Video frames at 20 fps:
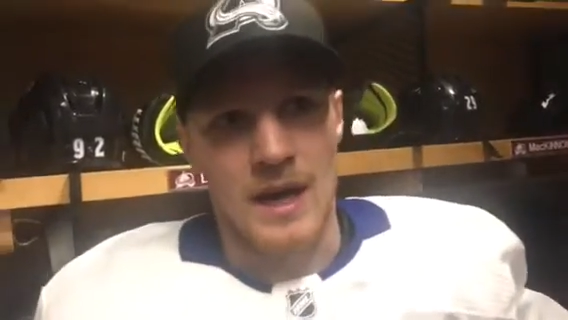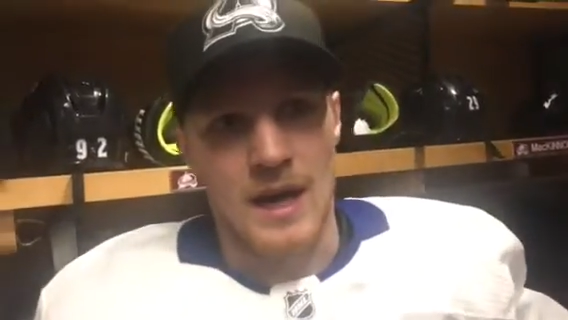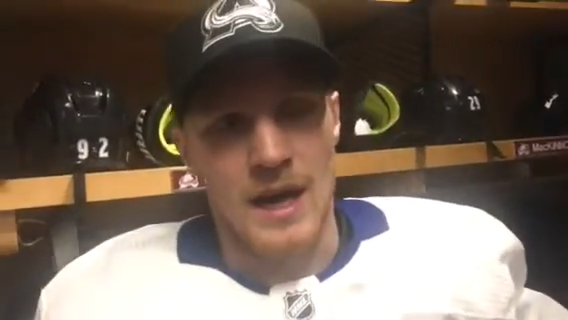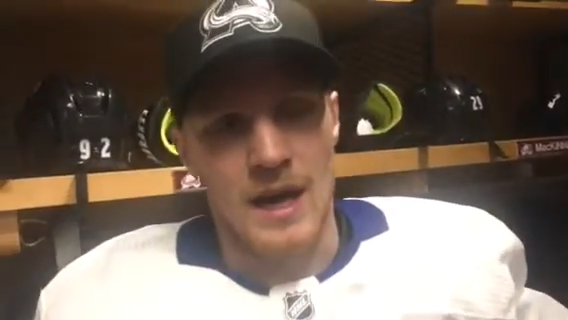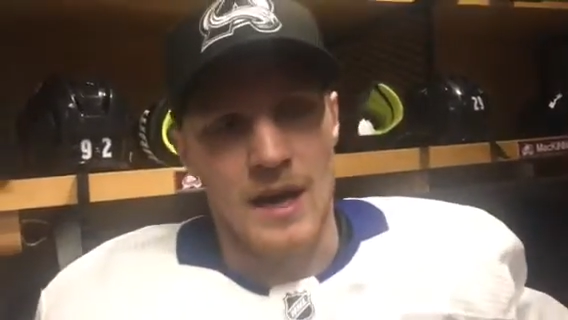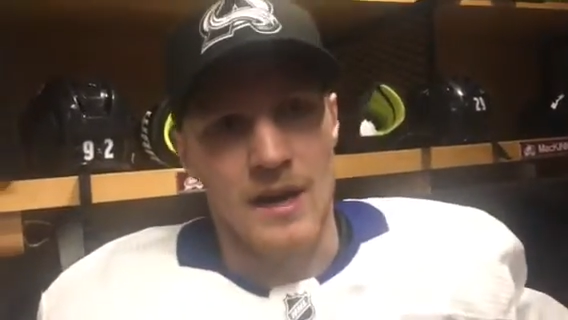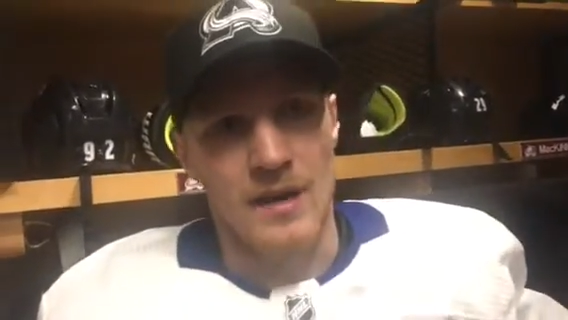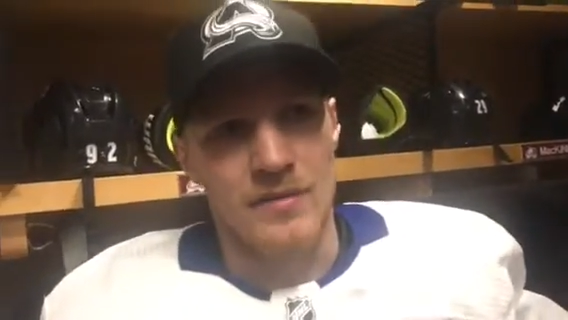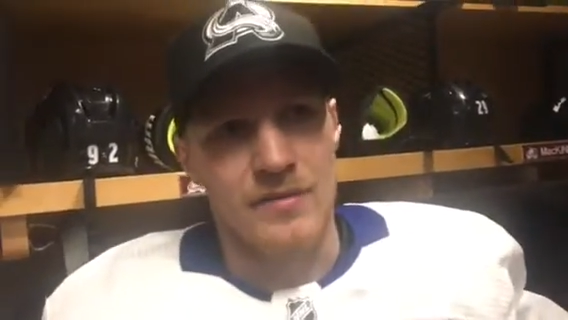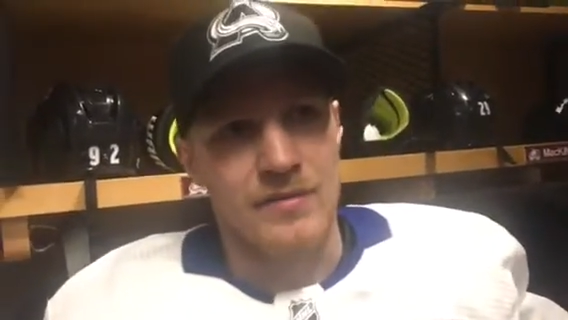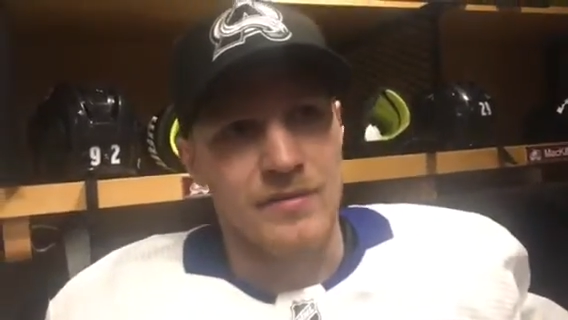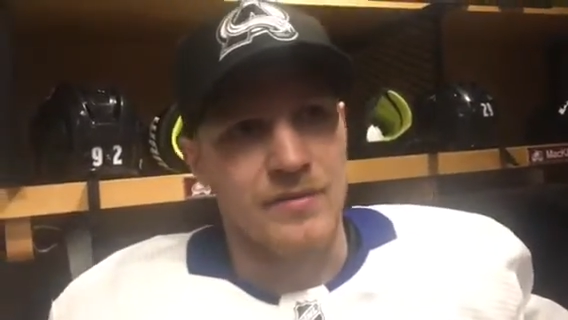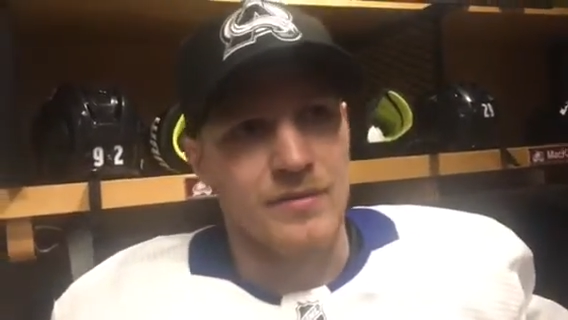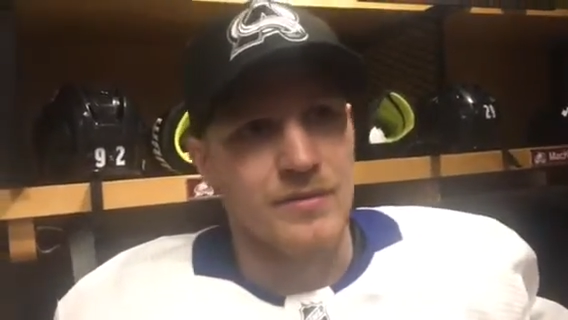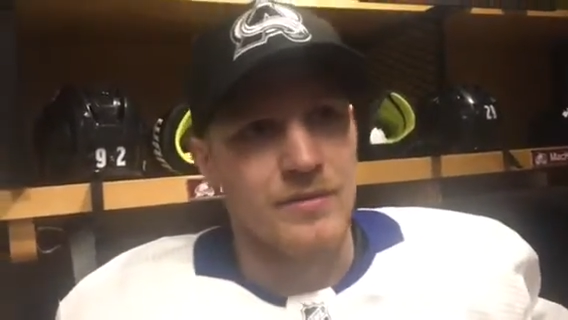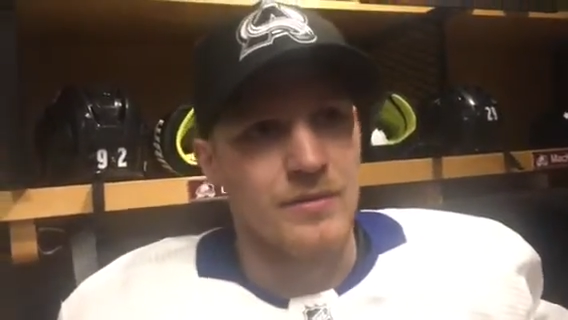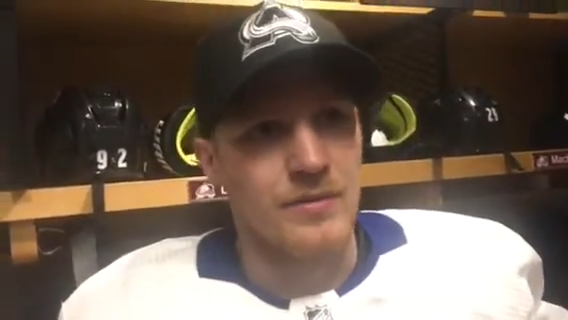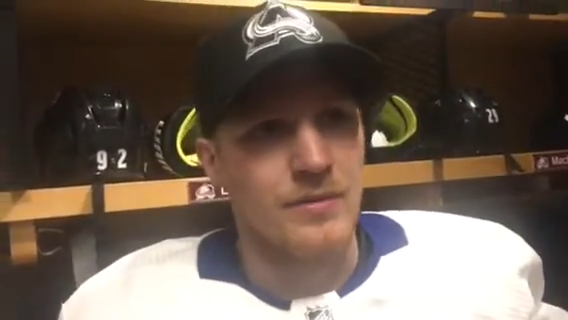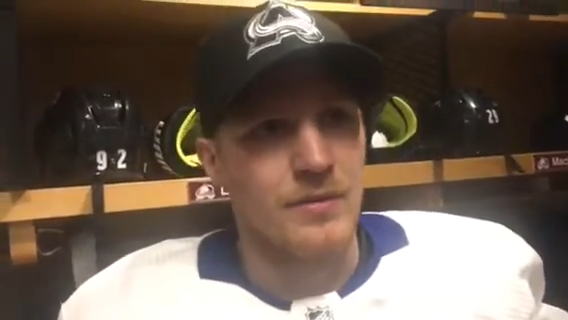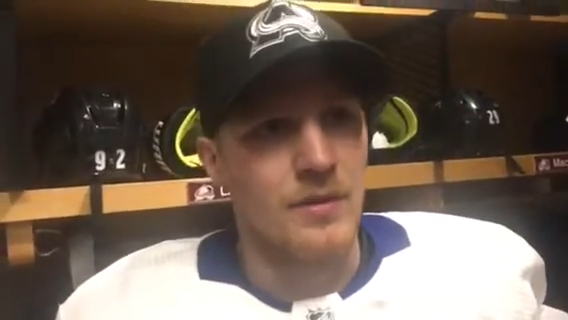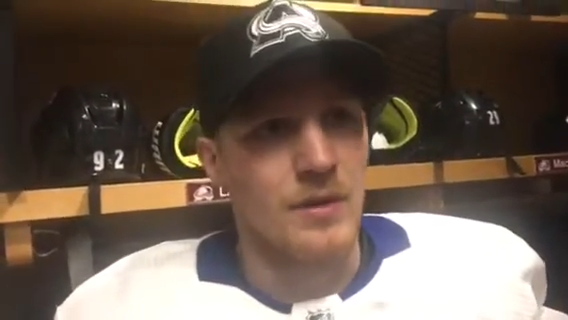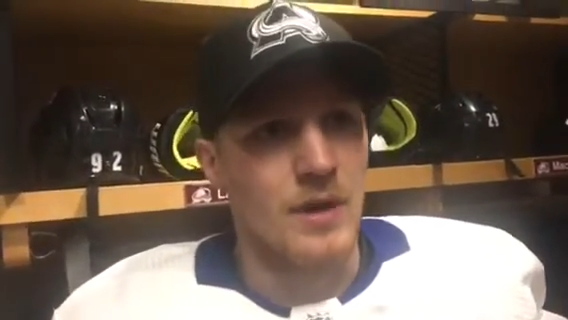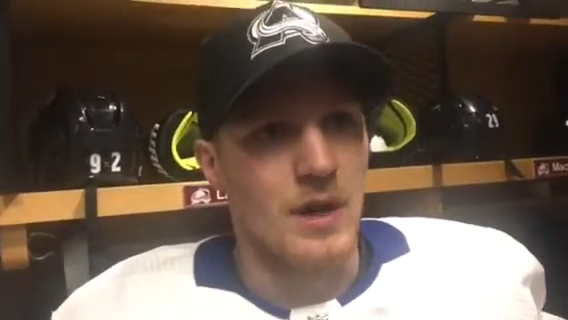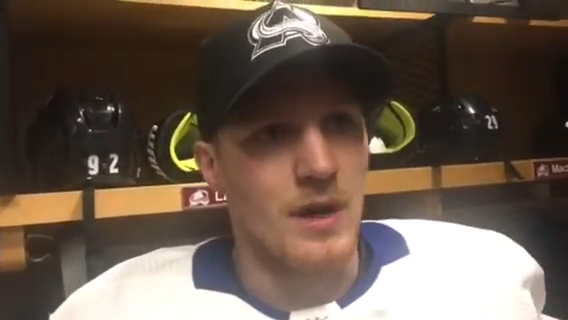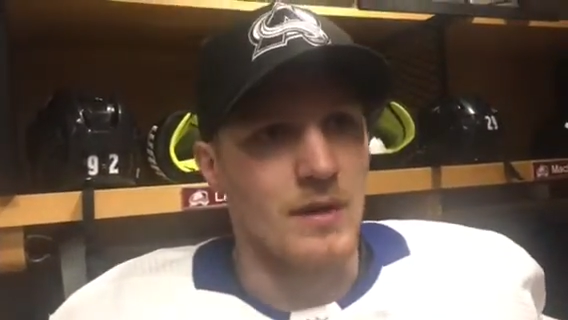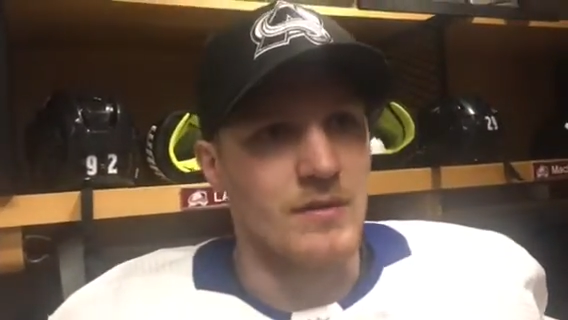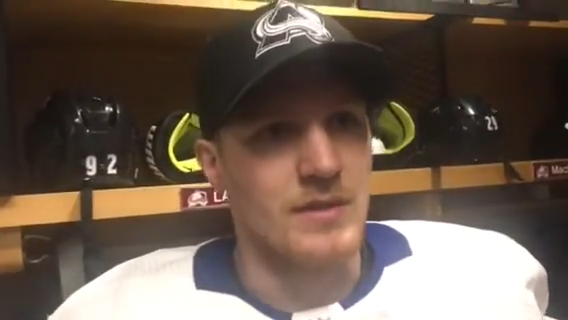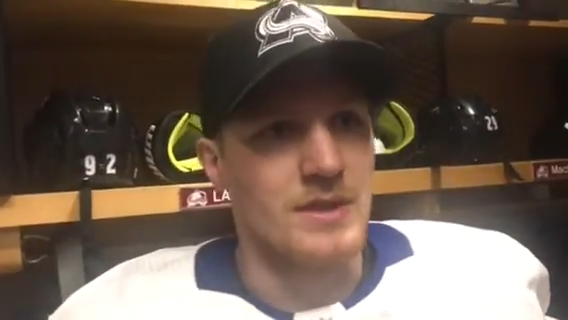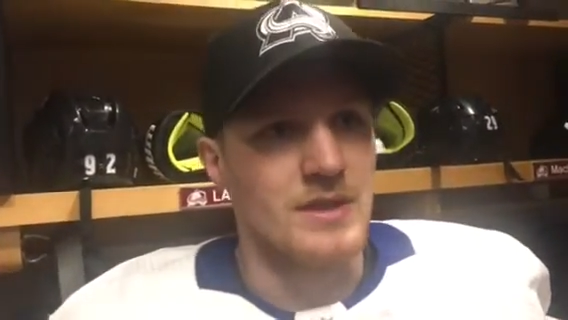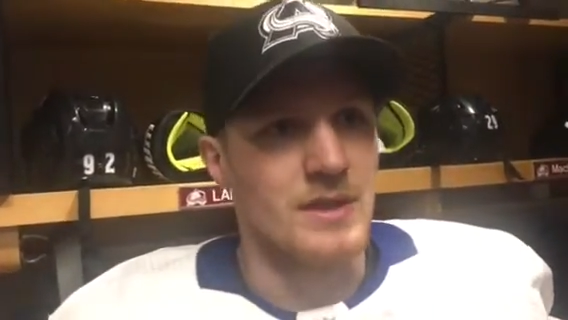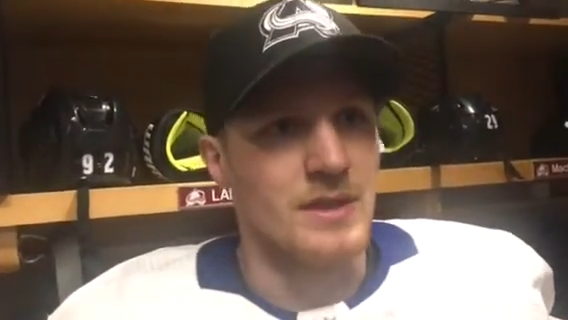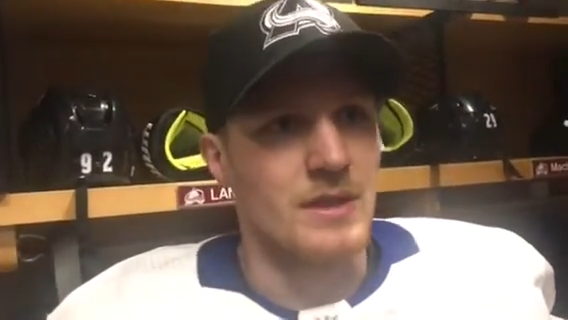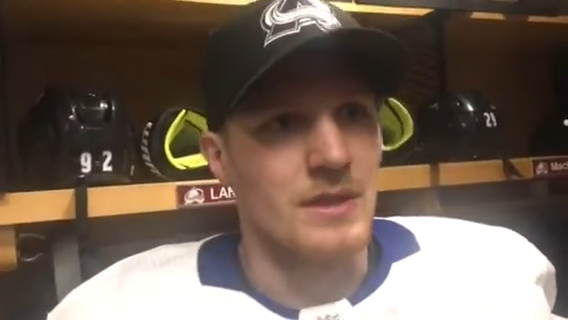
have, obviously,